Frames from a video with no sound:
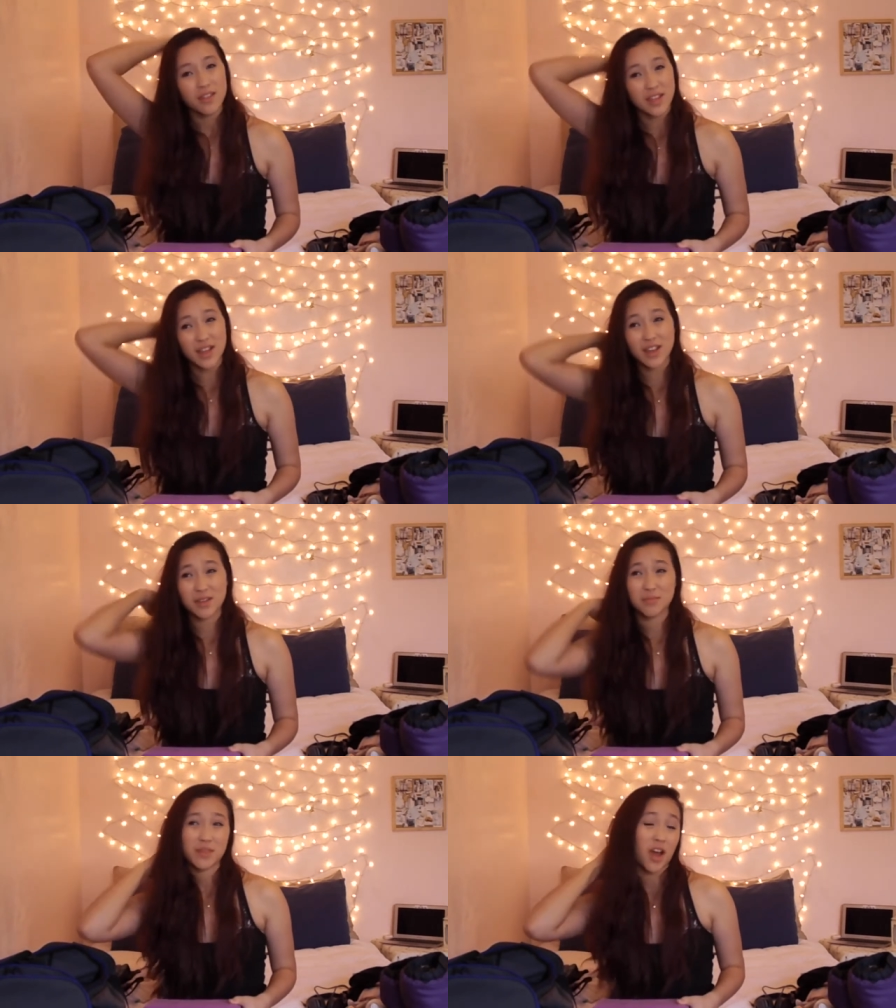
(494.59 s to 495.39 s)

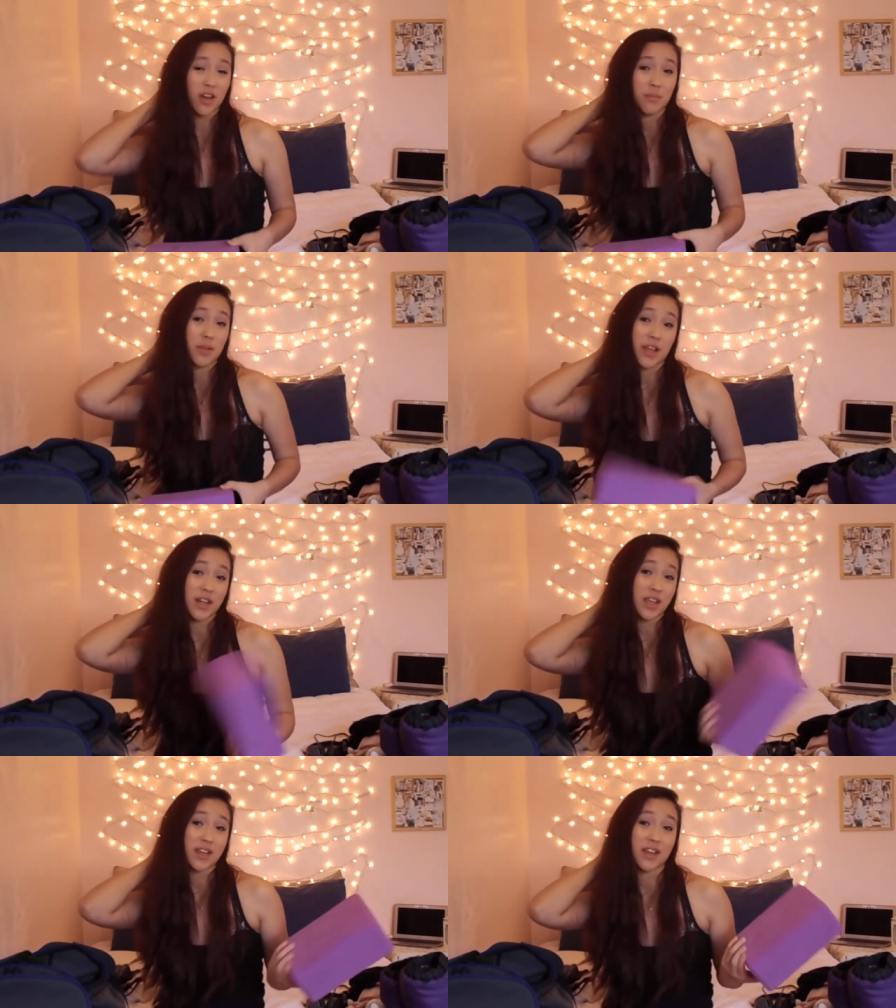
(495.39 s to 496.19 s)
I'm not
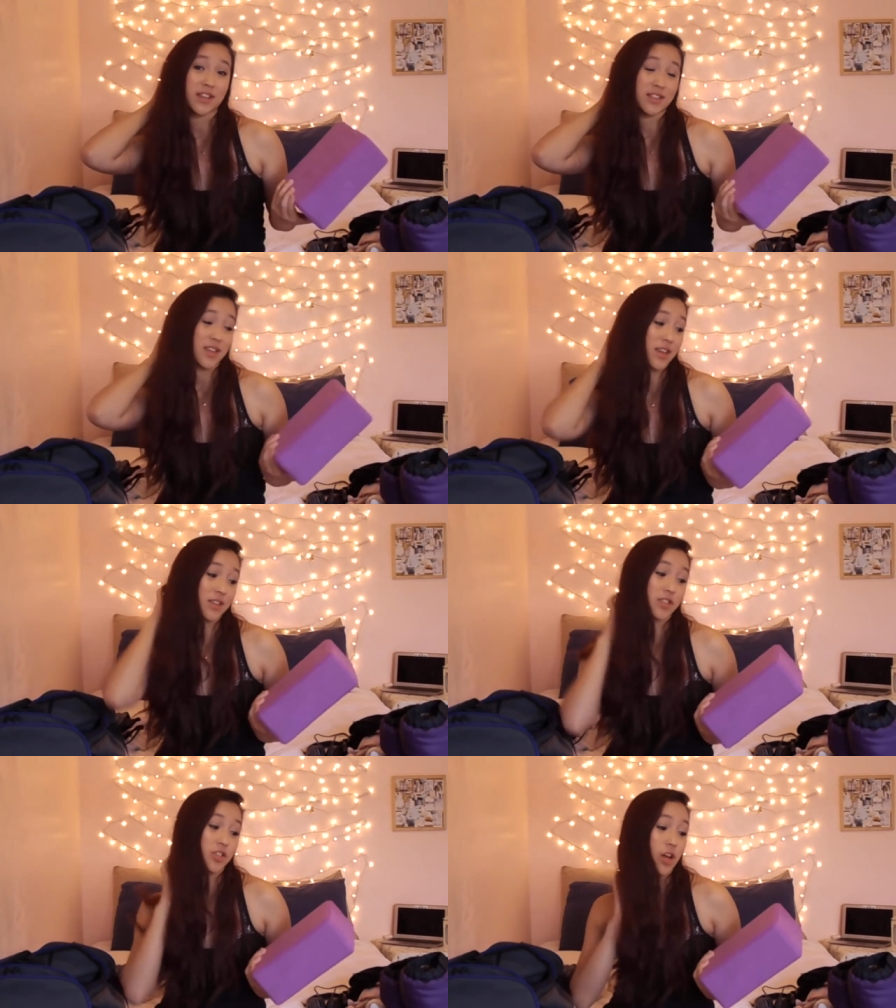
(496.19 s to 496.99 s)
complaining because it
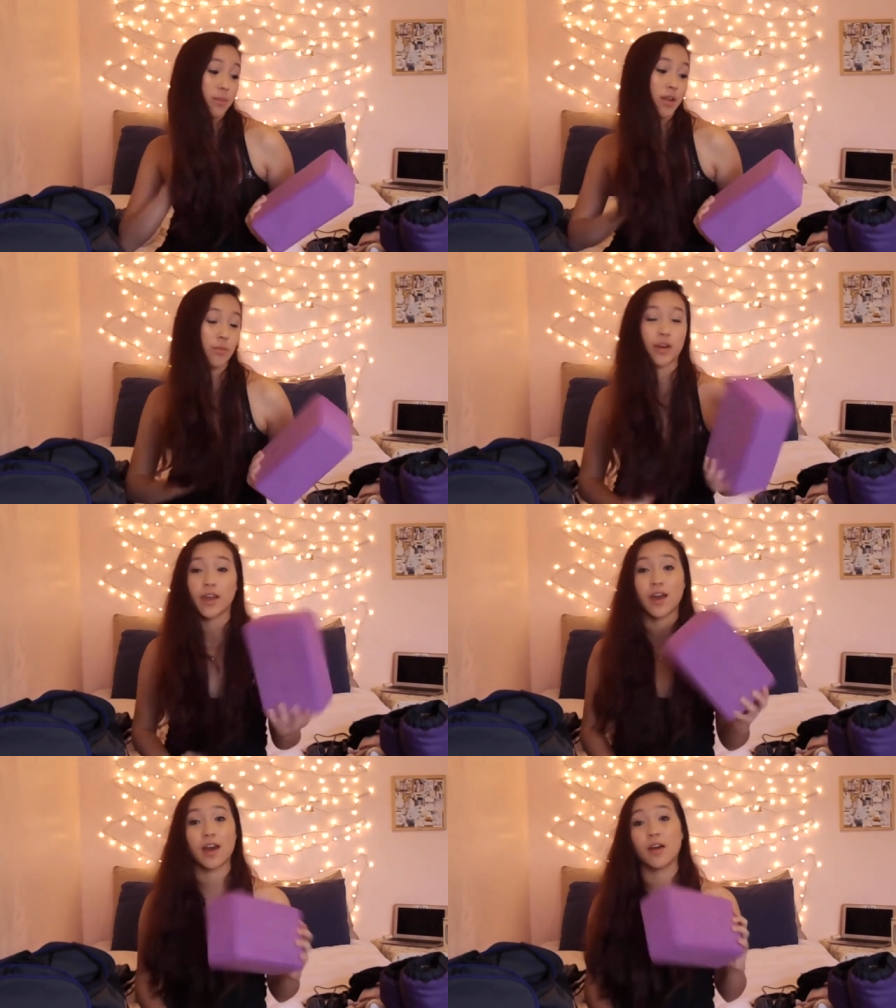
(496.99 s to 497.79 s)
gets the job done when I
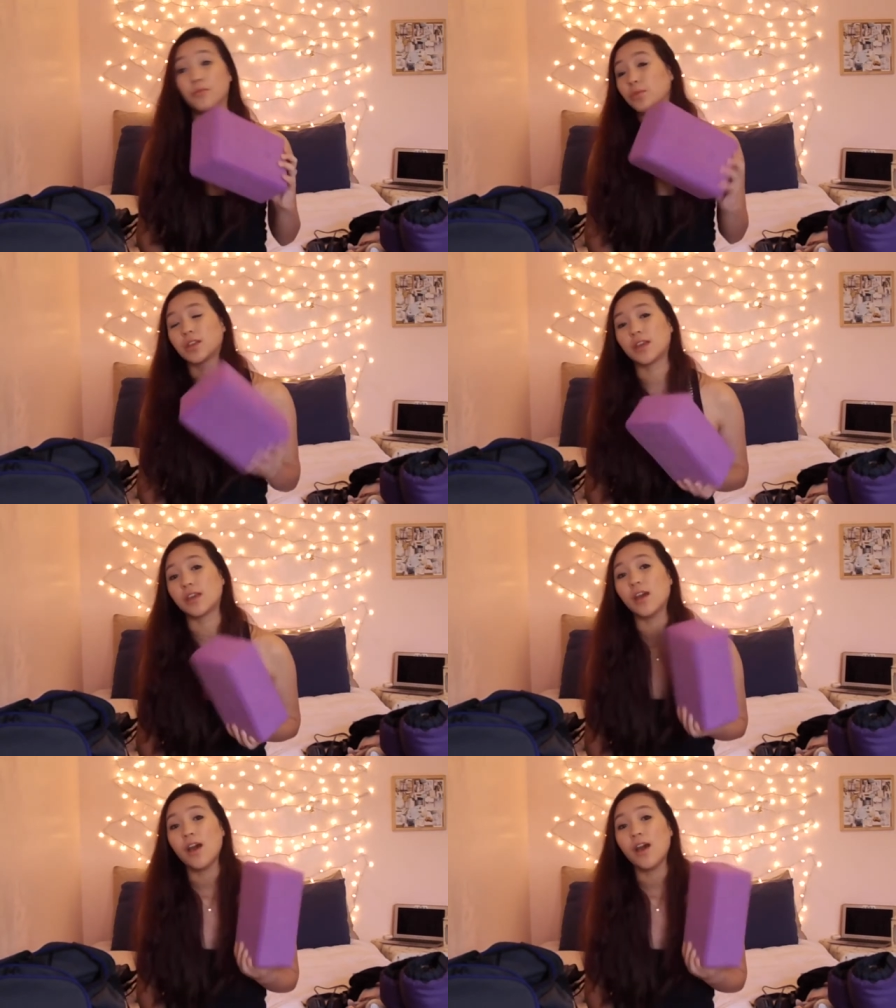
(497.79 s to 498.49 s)
have really